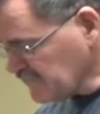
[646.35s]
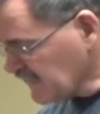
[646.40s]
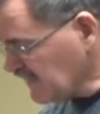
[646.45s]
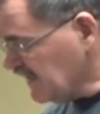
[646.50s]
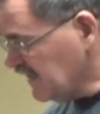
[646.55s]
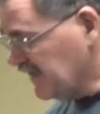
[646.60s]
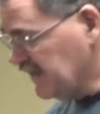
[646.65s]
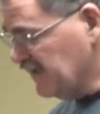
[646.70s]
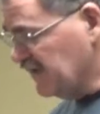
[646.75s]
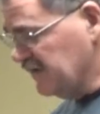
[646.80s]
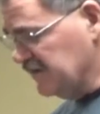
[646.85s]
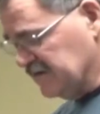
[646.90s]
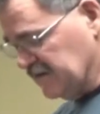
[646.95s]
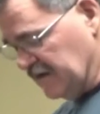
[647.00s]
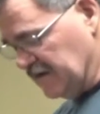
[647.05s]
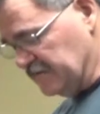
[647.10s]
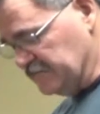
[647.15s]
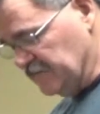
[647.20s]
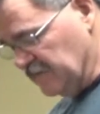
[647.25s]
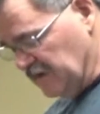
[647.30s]
And another
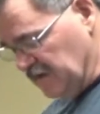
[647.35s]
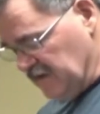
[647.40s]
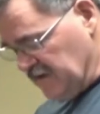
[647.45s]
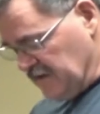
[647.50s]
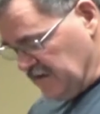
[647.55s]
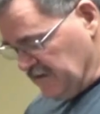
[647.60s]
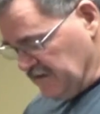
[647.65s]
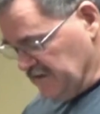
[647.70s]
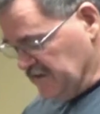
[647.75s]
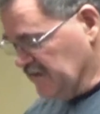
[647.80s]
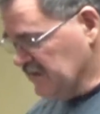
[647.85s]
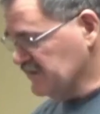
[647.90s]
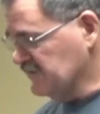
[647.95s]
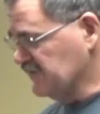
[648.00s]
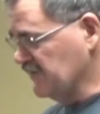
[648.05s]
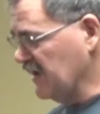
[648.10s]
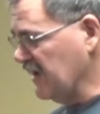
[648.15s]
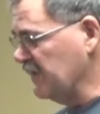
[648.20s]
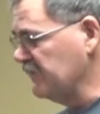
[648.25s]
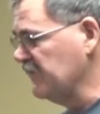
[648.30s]
time, the
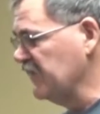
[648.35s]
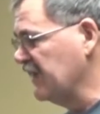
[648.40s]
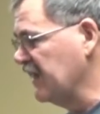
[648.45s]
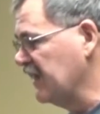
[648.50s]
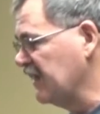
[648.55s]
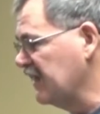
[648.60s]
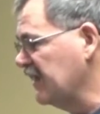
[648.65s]
job that I